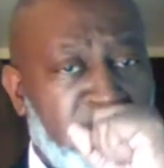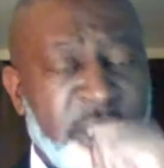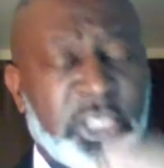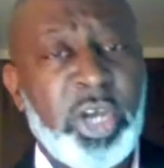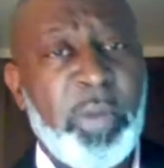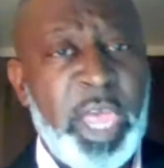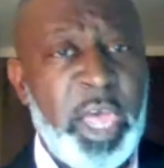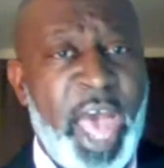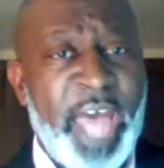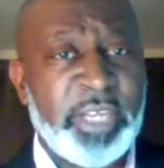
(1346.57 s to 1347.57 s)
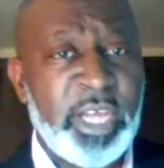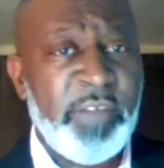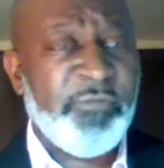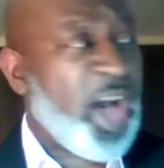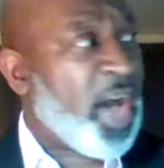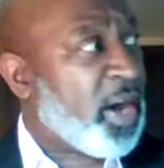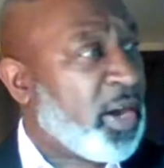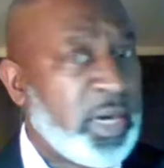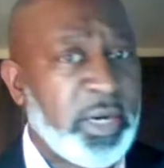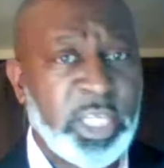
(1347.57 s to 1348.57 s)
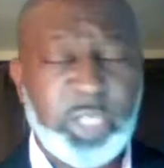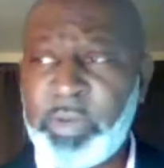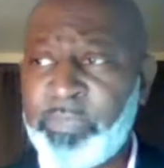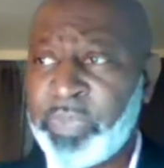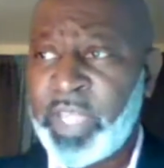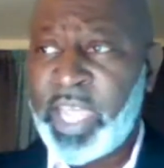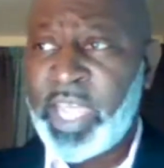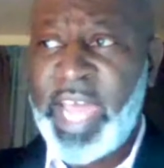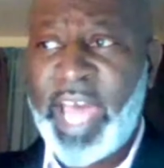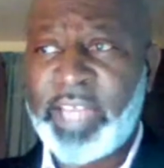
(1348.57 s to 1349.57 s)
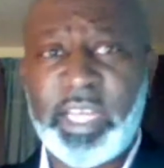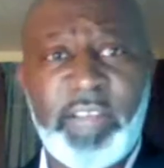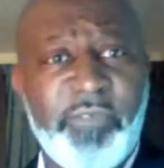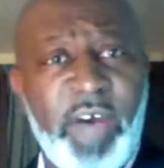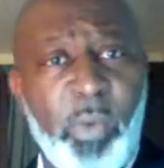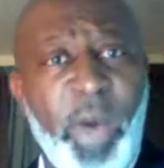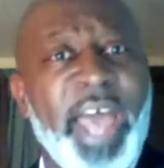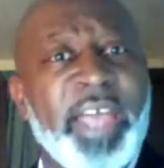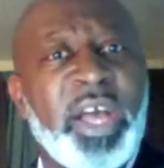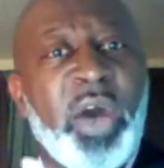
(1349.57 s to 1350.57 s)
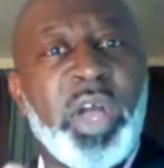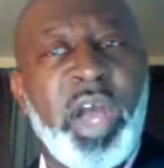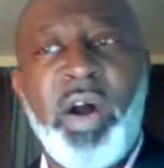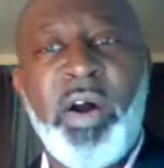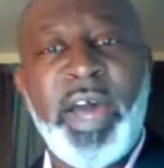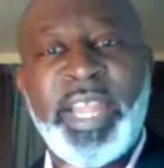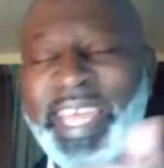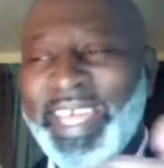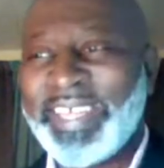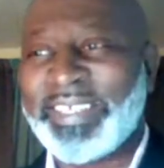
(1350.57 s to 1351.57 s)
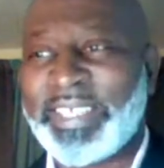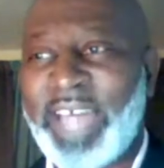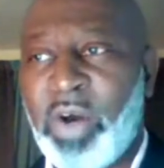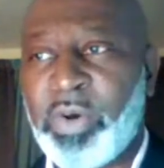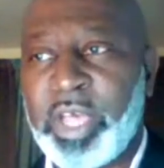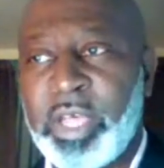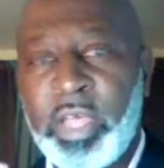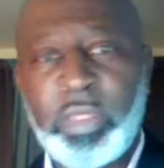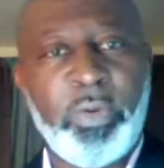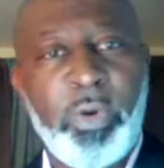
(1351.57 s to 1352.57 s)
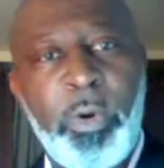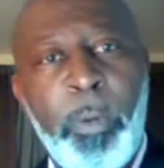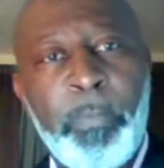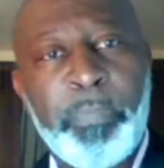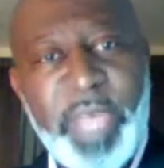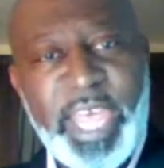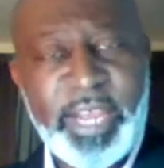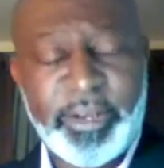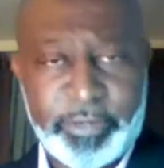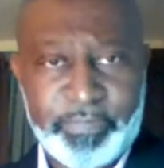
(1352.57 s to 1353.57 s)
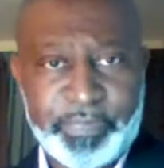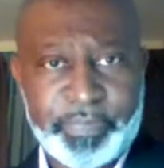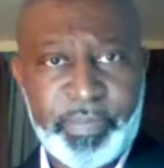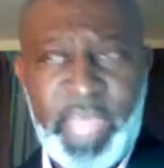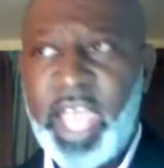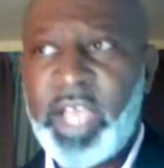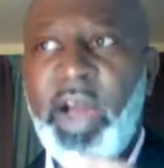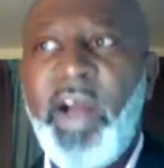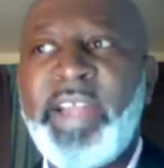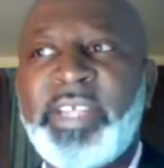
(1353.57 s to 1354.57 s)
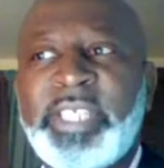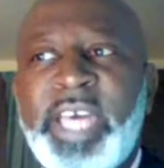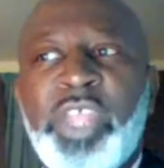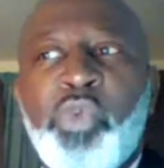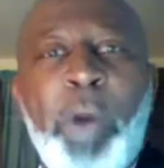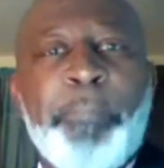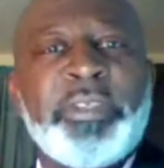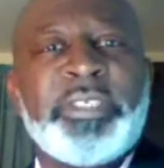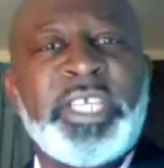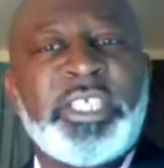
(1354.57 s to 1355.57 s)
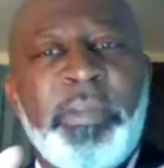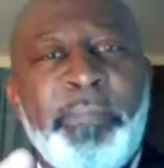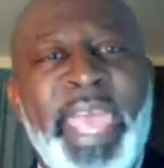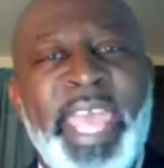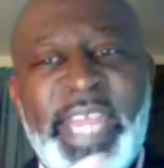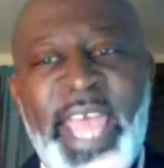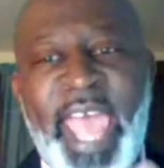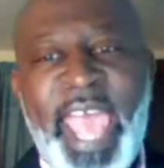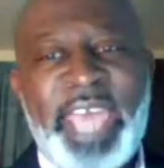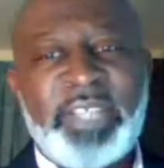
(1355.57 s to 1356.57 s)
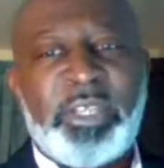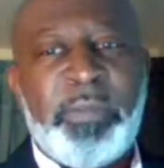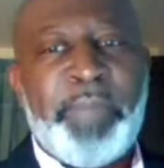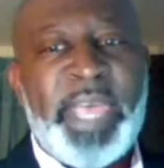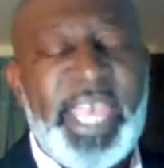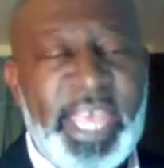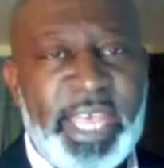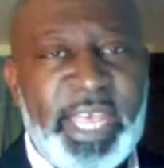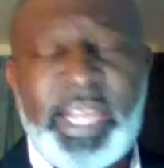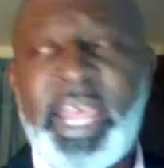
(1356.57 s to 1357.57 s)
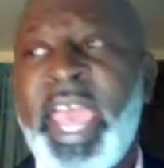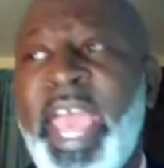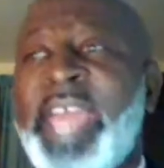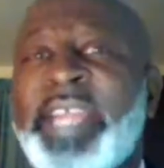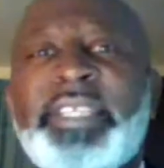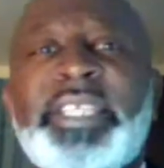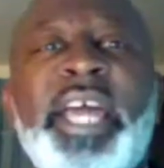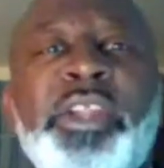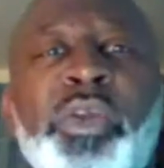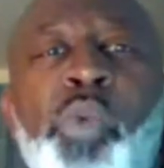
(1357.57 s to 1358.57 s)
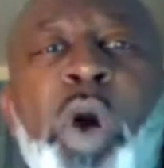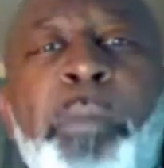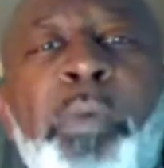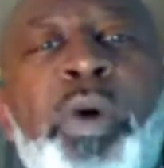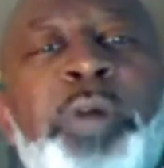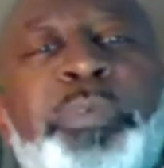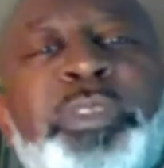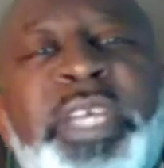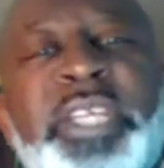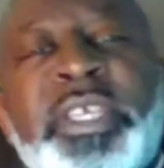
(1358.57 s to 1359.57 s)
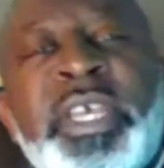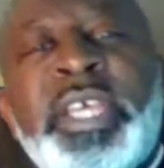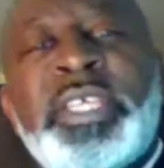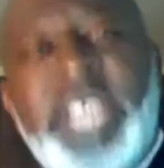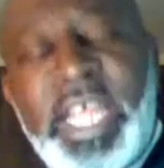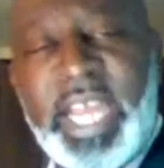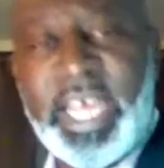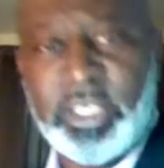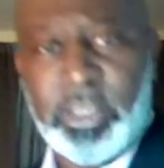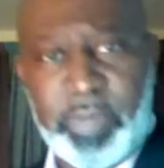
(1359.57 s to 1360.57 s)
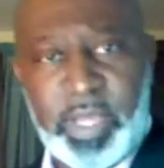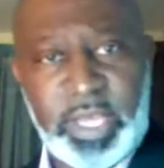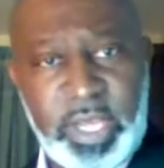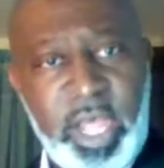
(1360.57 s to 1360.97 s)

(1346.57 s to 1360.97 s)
excuse me, it identify a husband and it identify wife because God is talking through Peter. And God is telling you what position a man has to be in, and it's telling the woman what position she needs to be in.